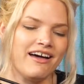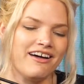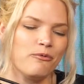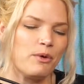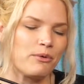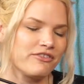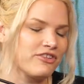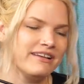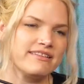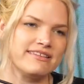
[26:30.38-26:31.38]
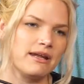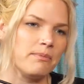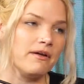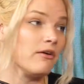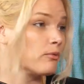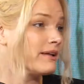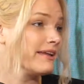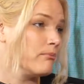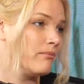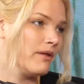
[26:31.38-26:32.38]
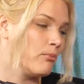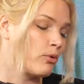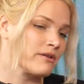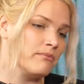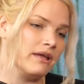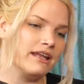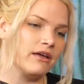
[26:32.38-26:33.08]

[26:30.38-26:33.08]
we were trying to set up a really important meeting